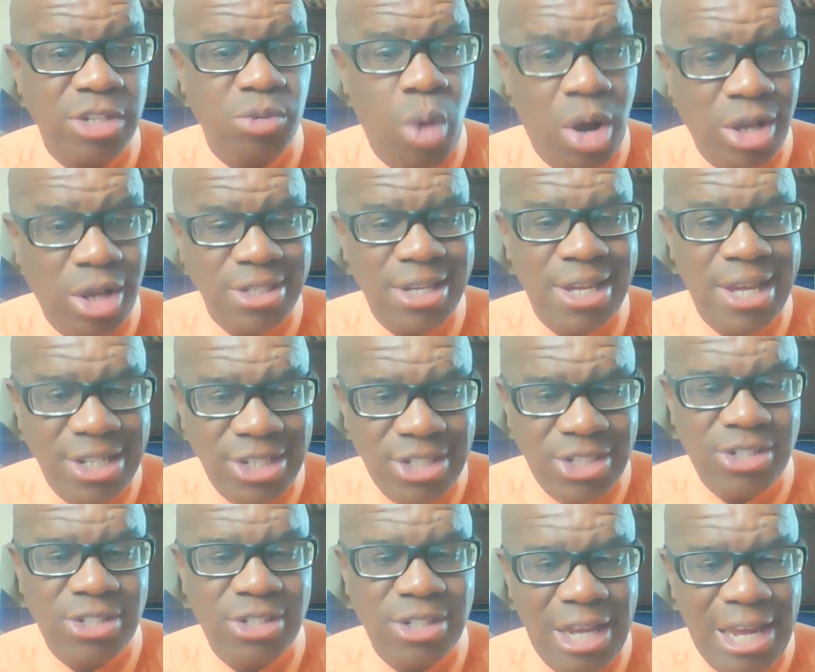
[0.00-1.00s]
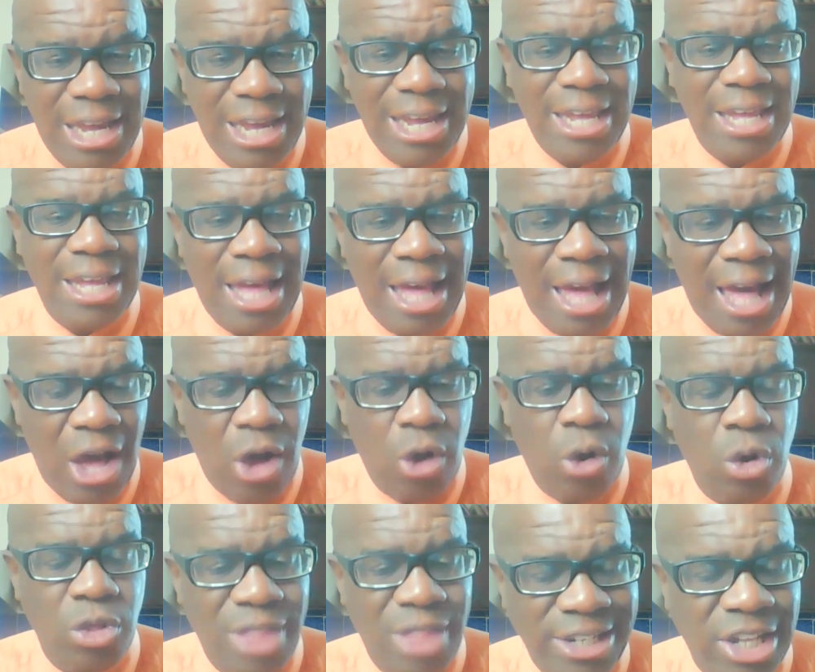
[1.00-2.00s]
is what is
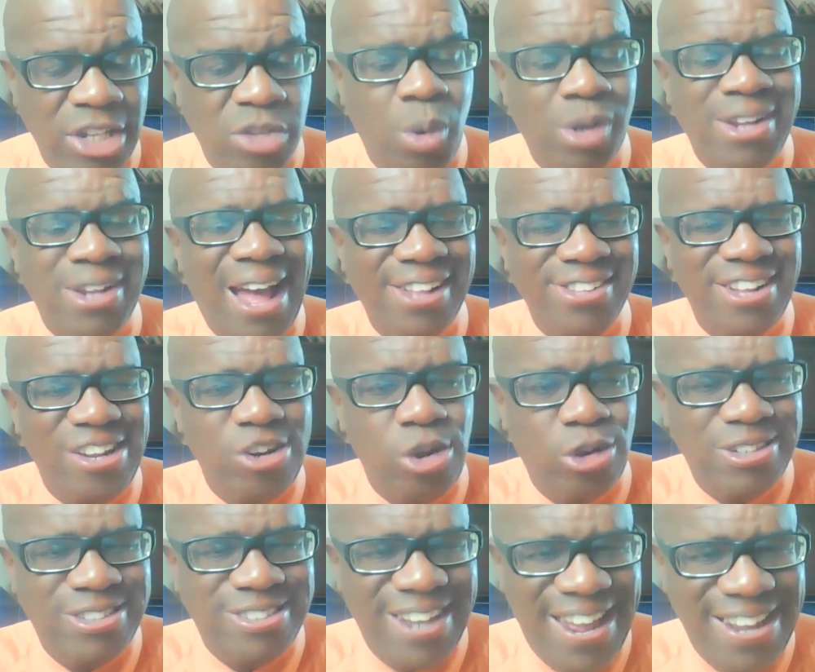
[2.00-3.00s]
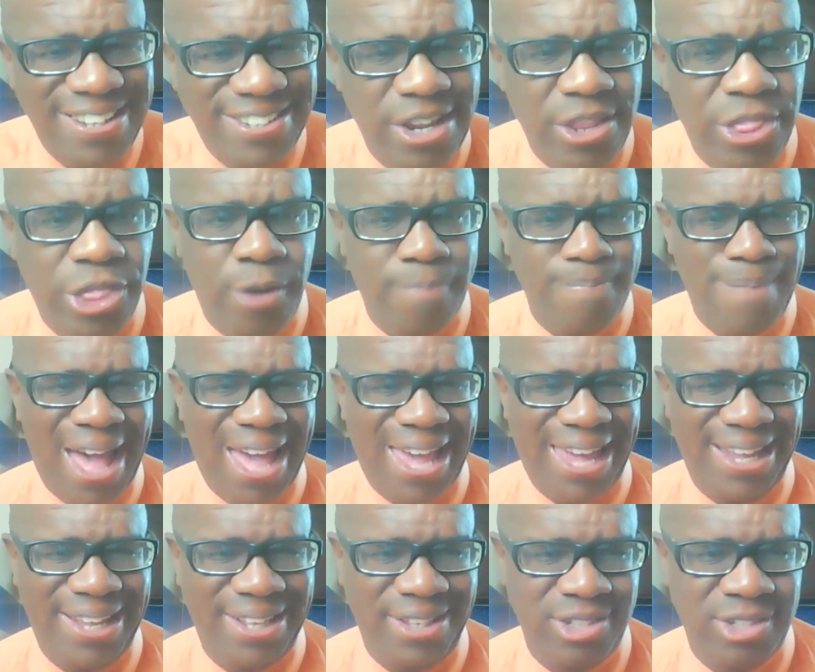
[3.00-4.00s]
that is what has inundated their
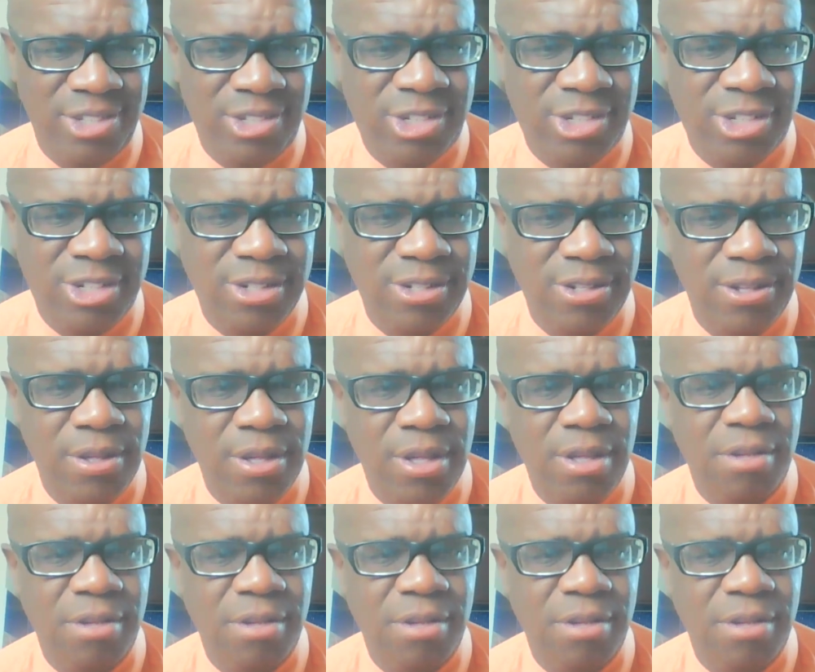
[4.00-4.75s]
minds.